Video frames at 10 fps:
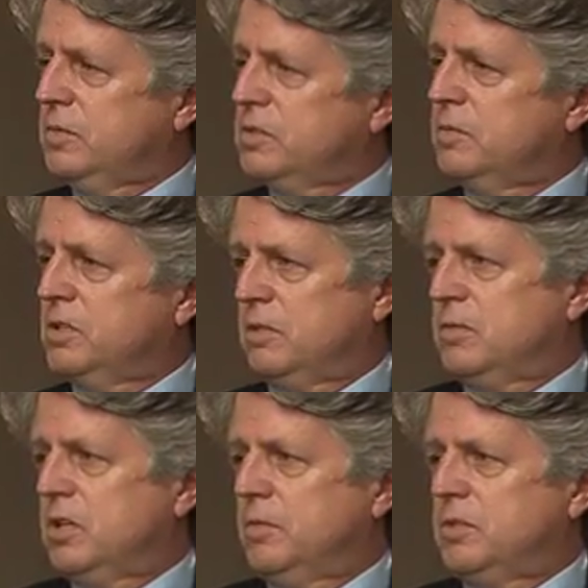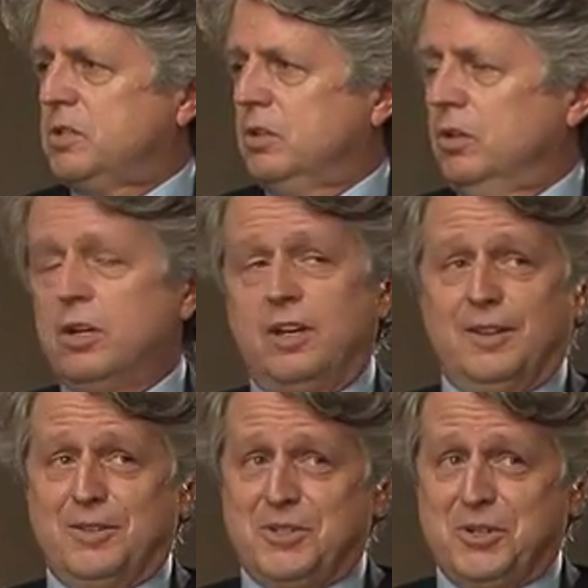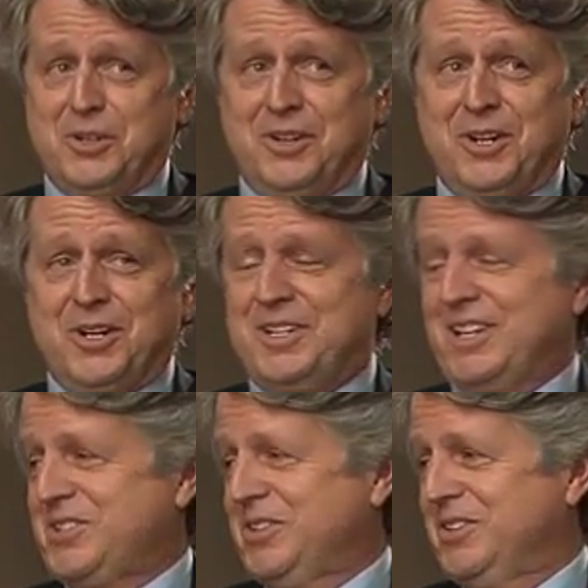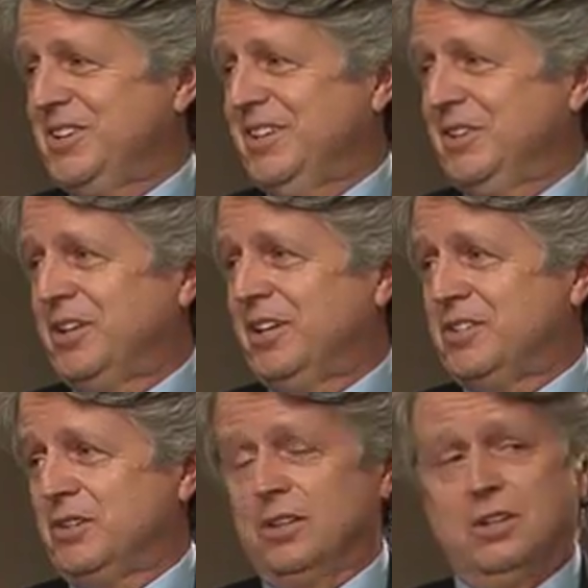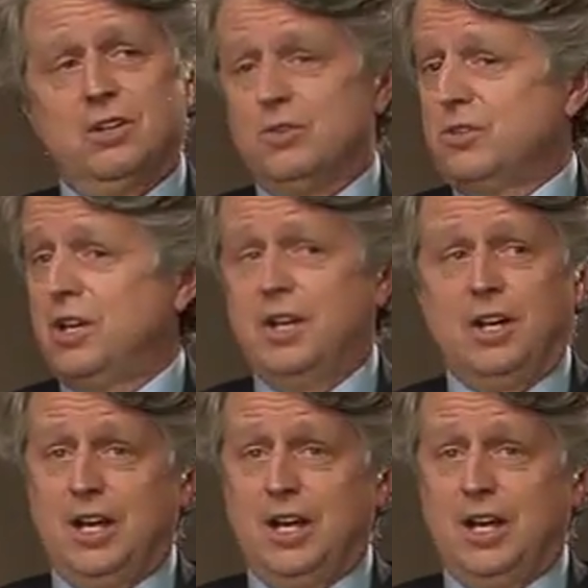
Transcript: It seems to me sometimes looking at certain architecture and looking at certain logos,